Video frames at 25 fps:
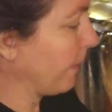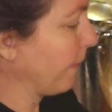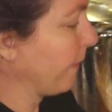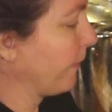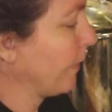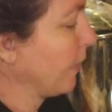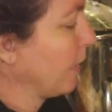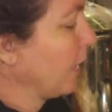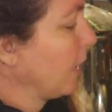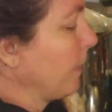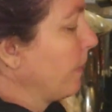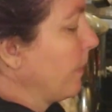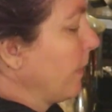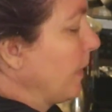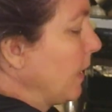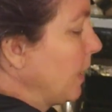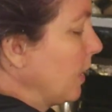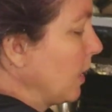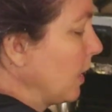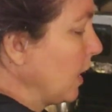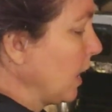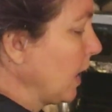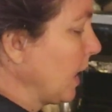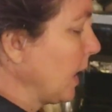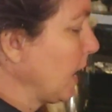Before you put
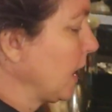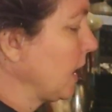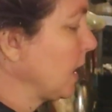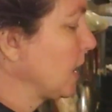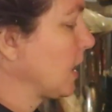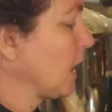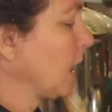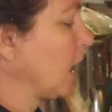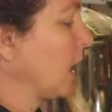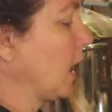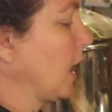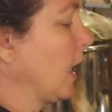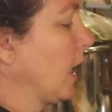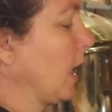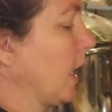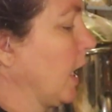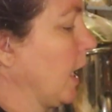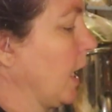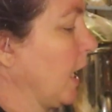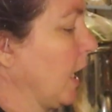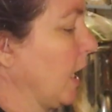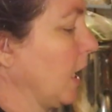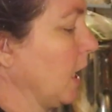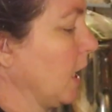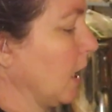your lids
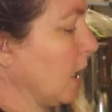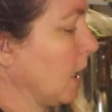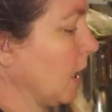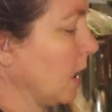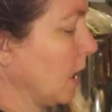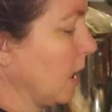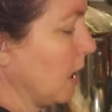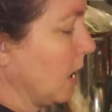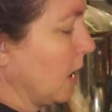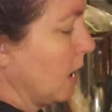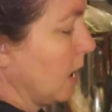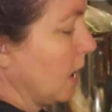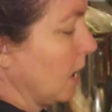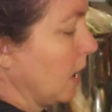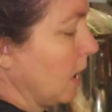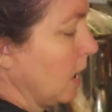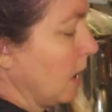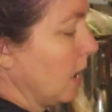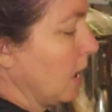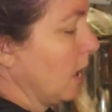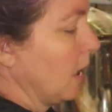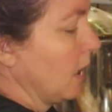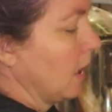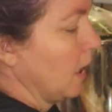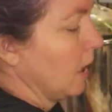on,
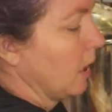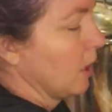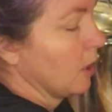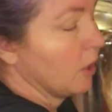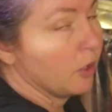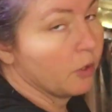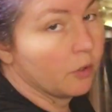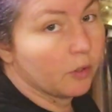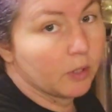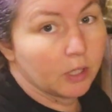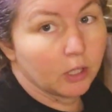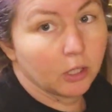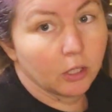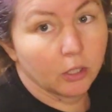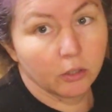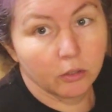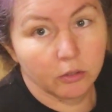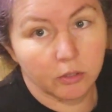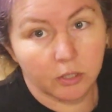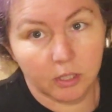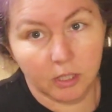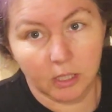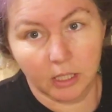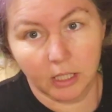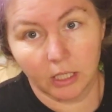do it
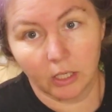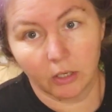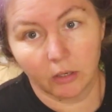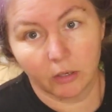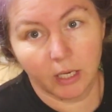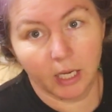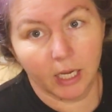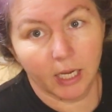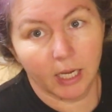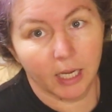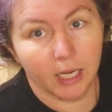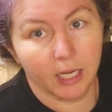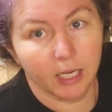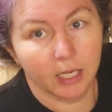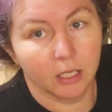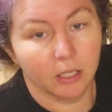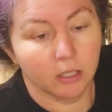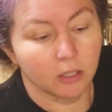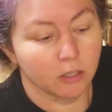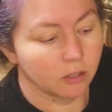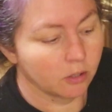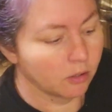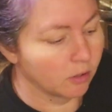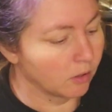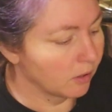loosely,
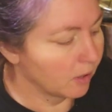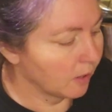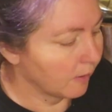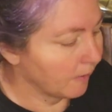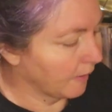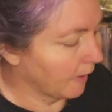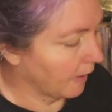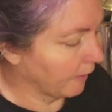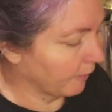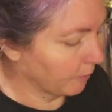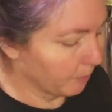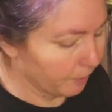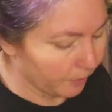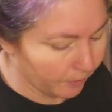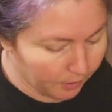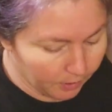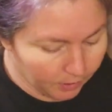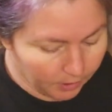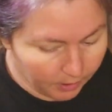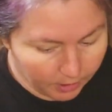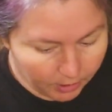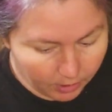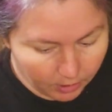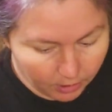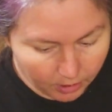okay? You don't even have to put a
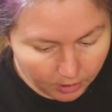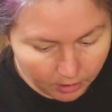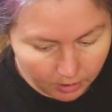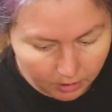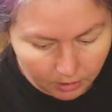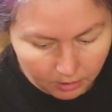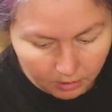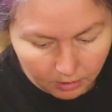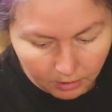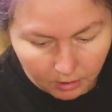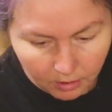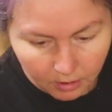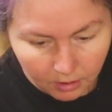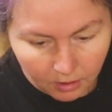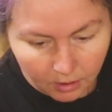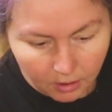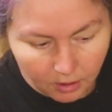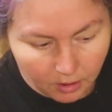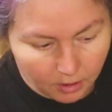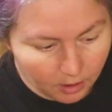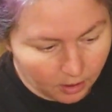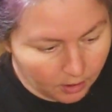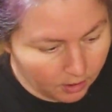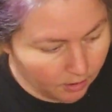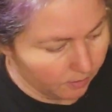lid on.
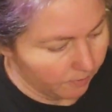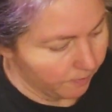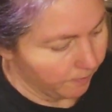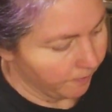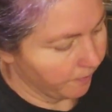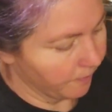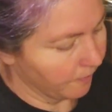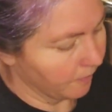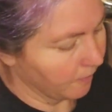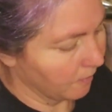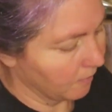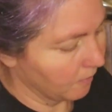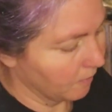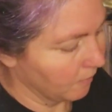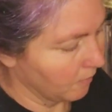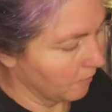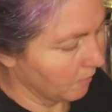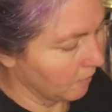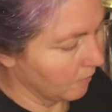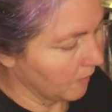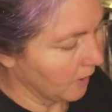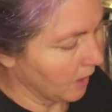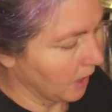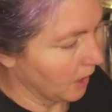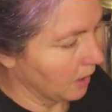Um,
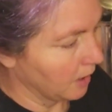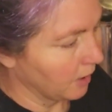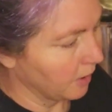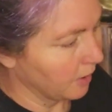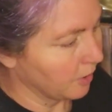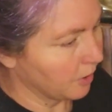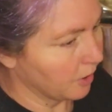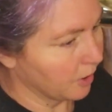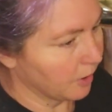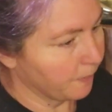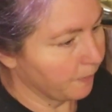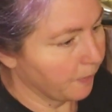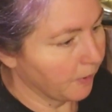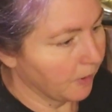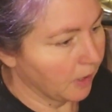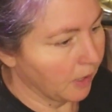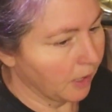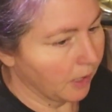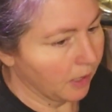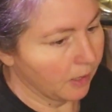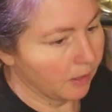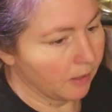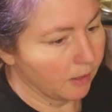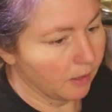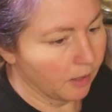just put
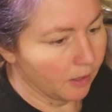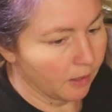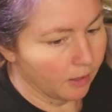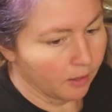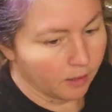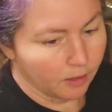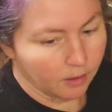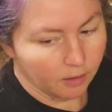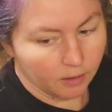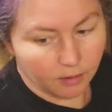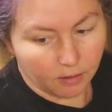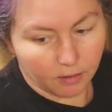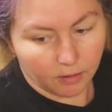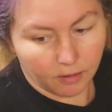like a,